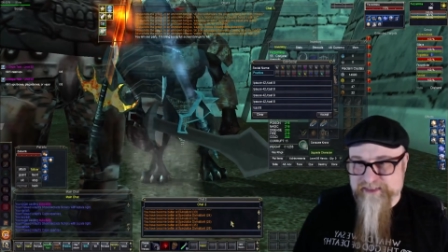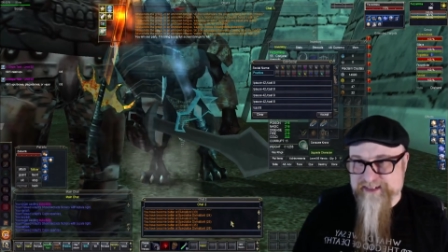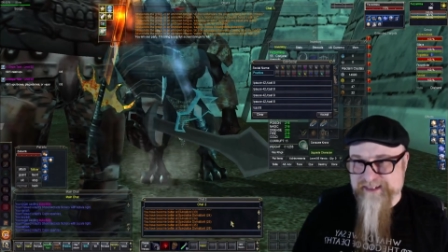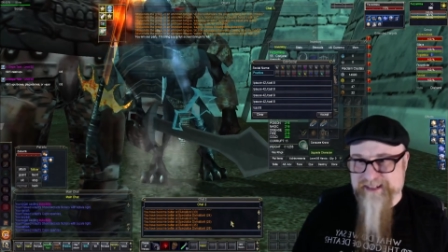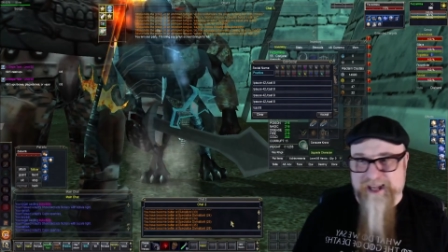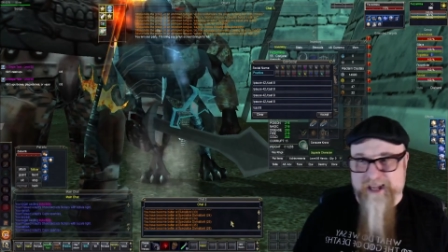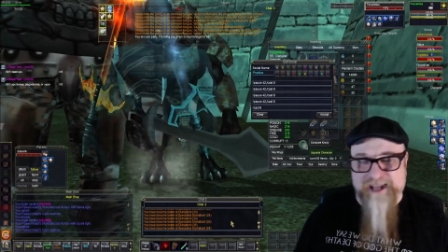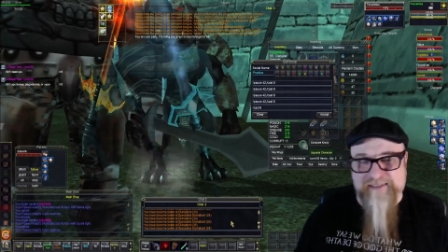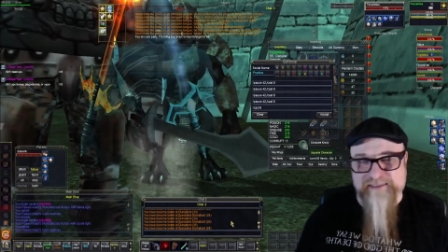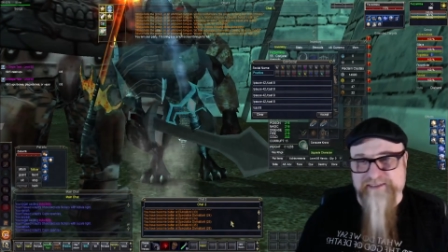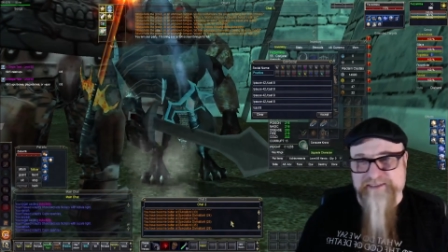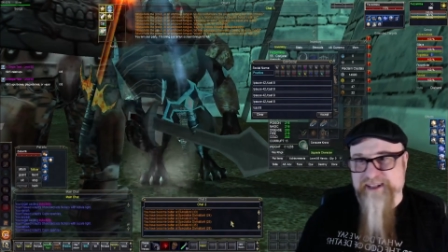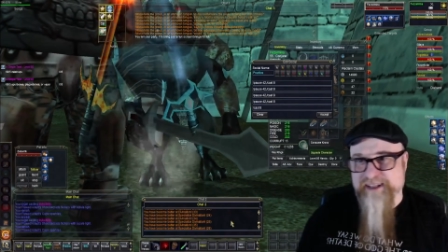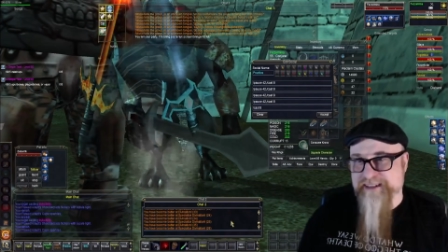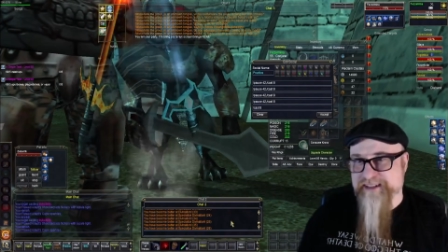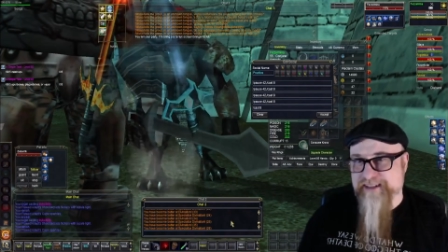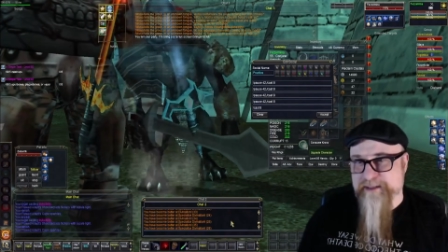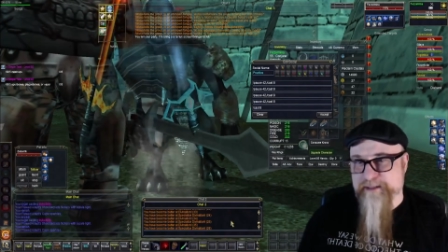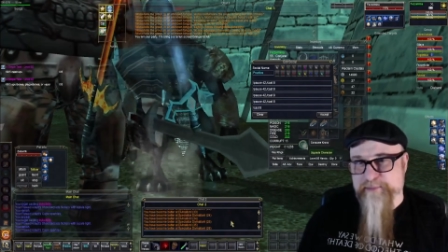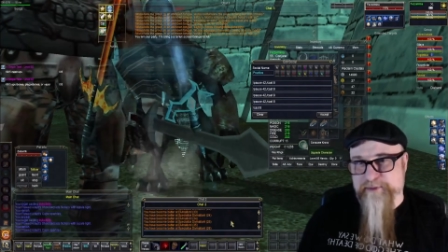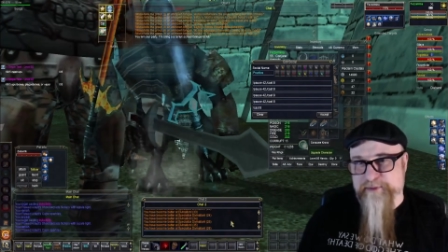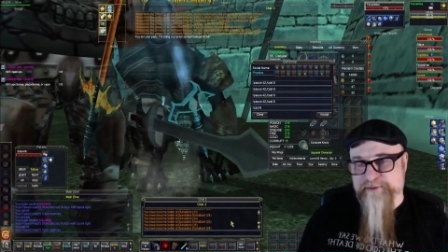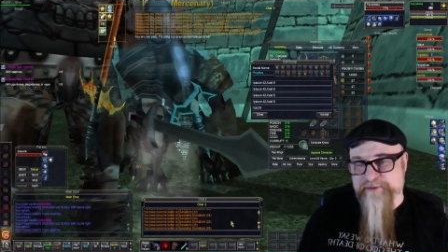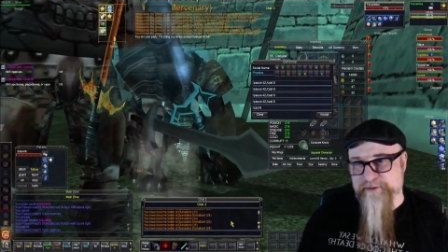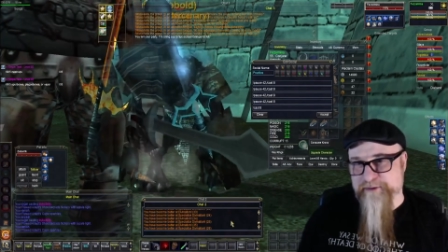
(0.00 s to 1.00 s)
I've done
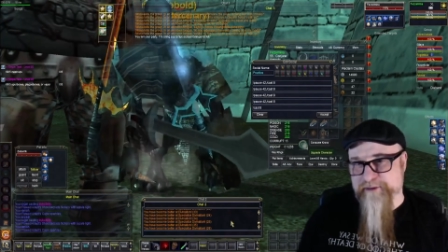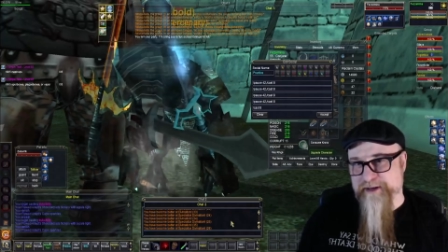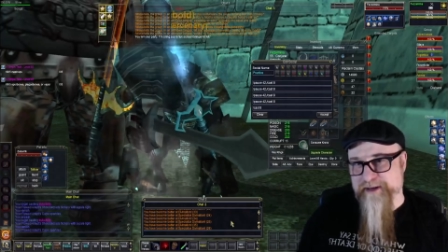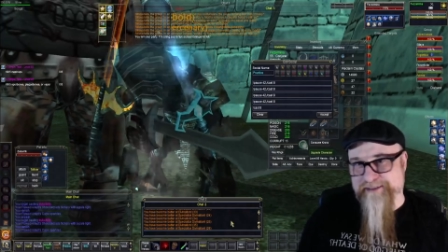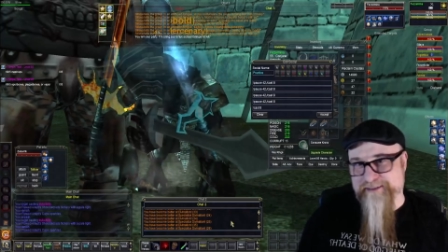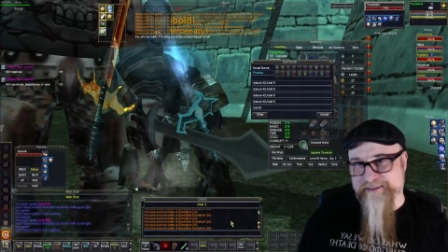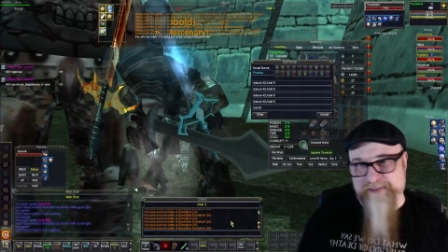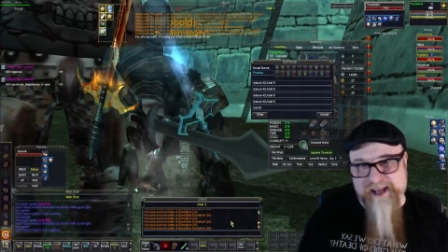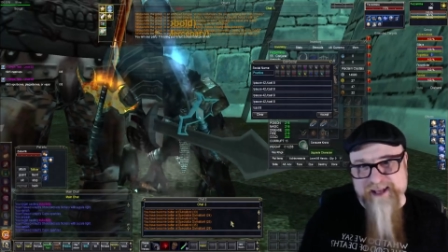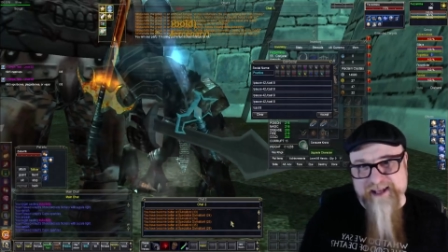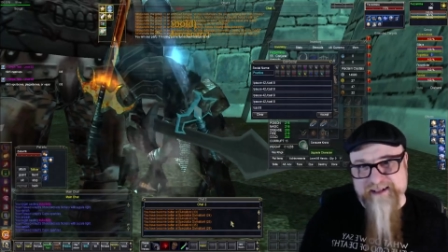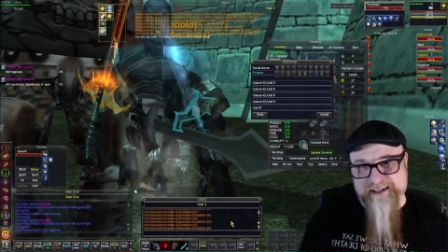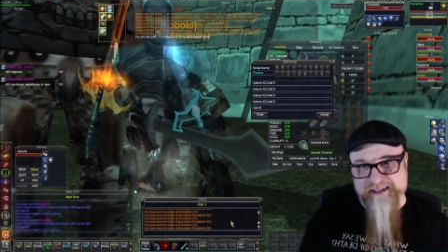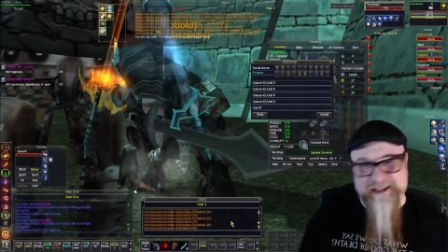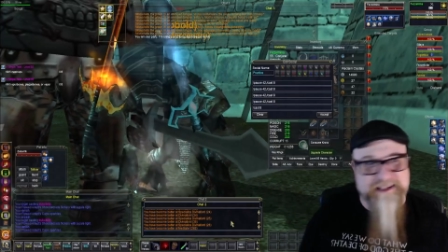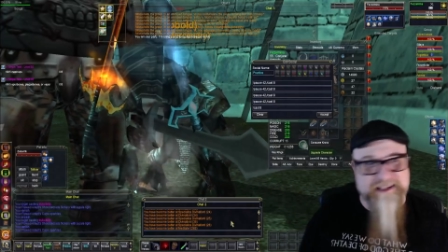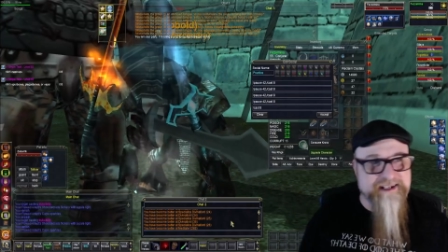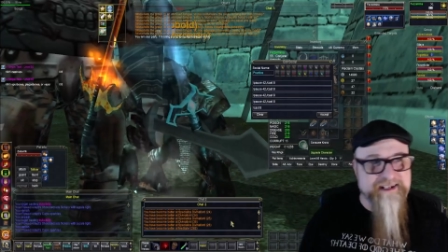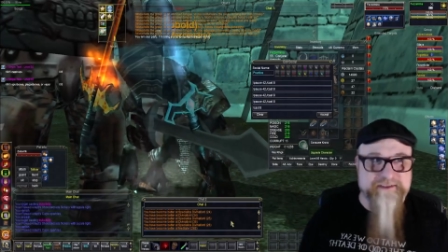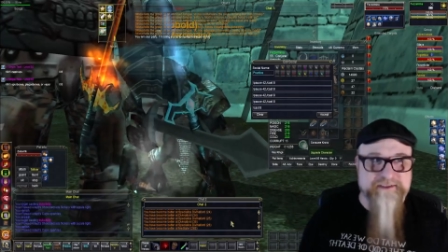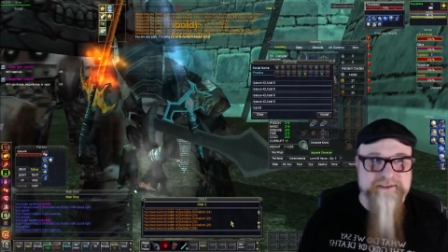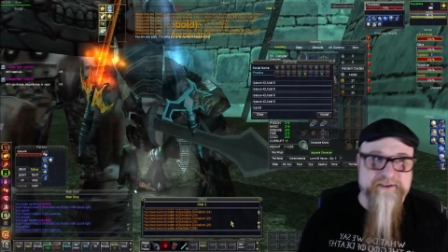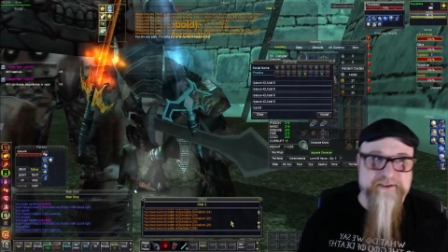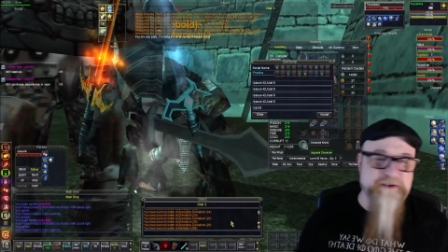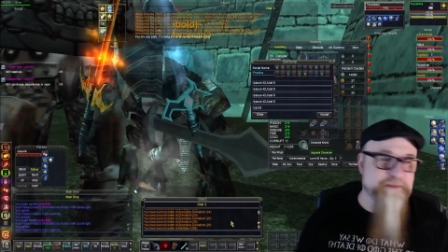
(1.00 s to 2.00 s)
that before. I've had like
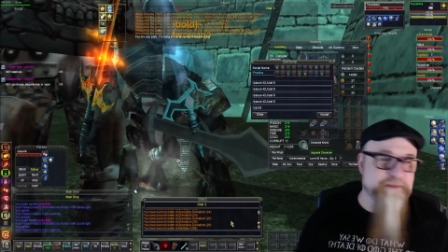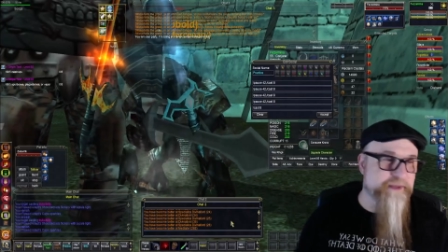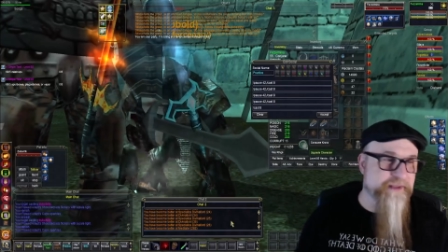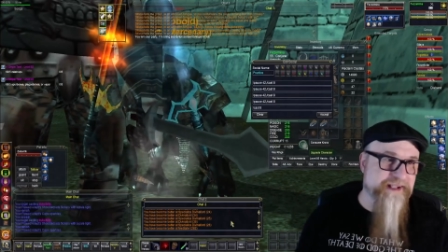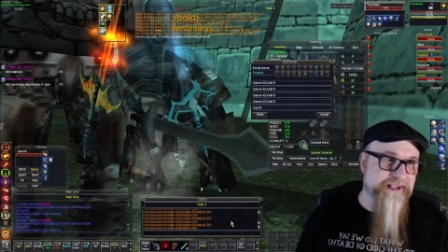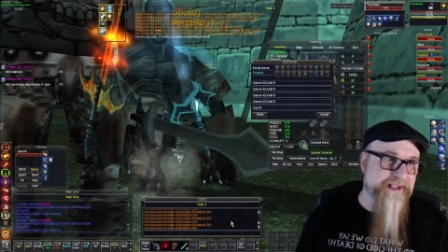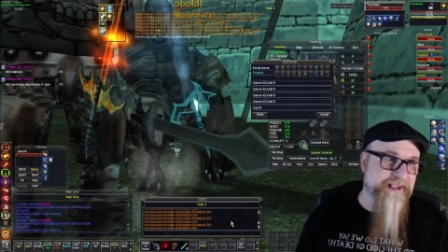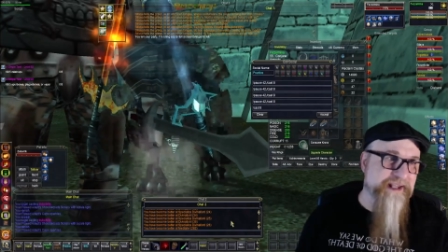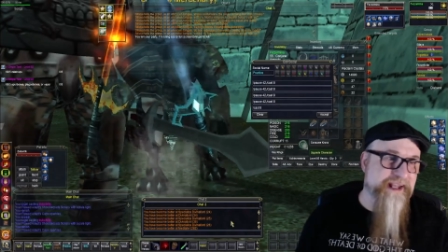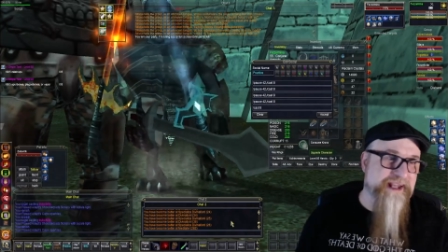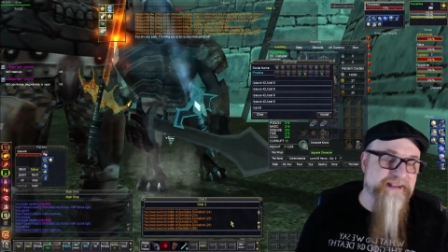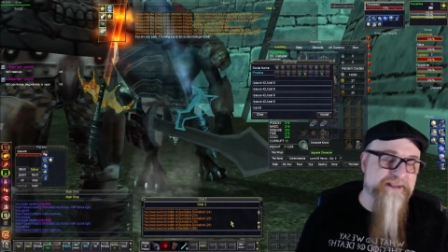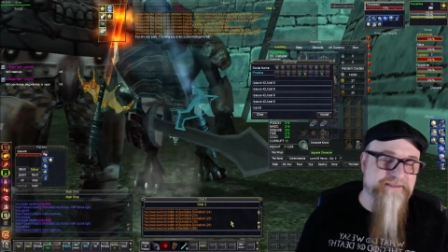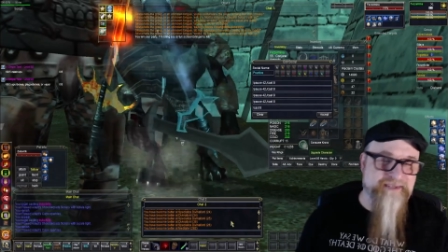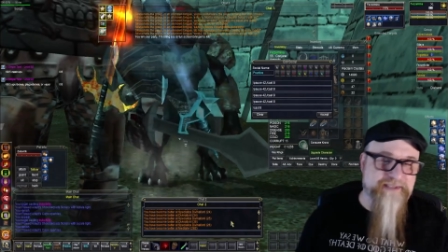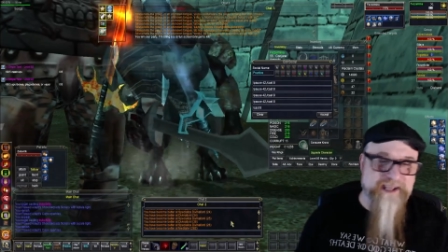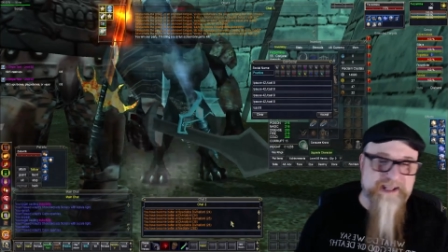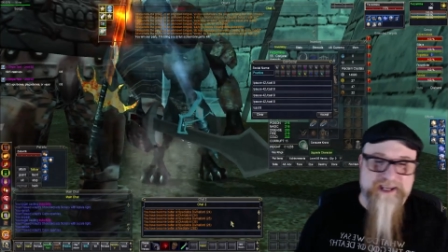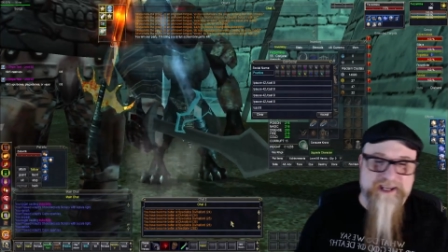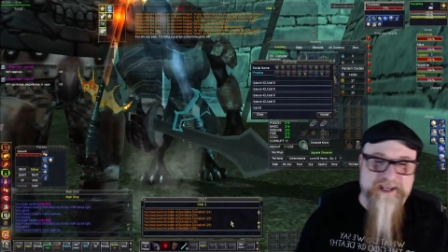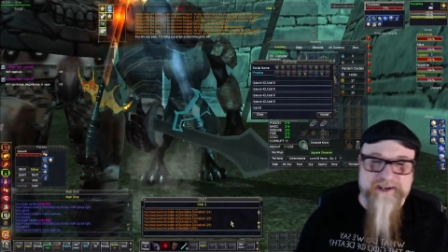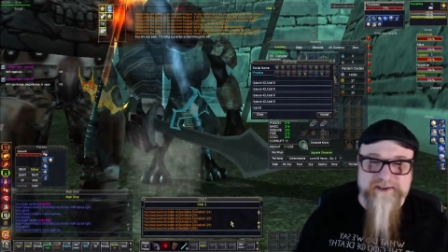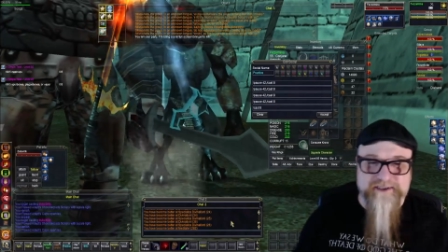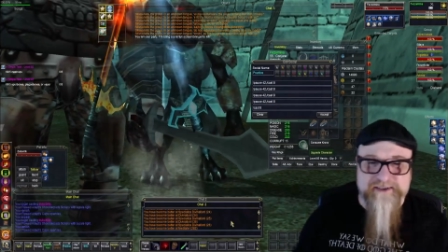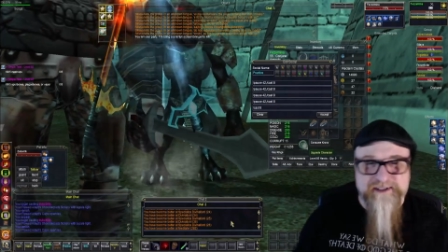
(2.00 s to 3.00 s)
a group like I have
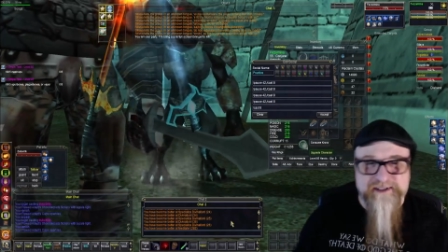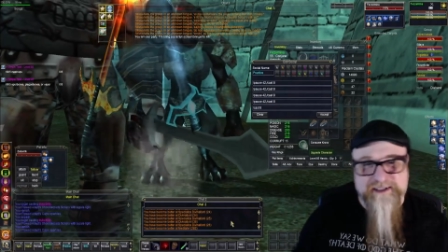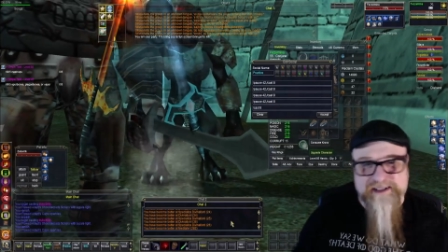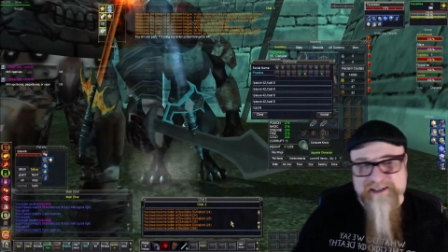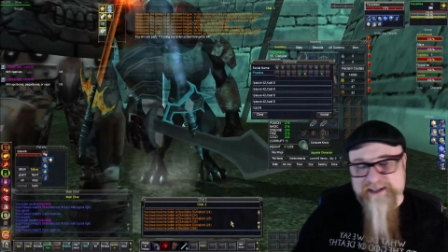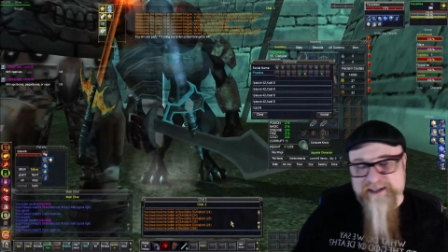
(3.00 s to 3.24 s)
now,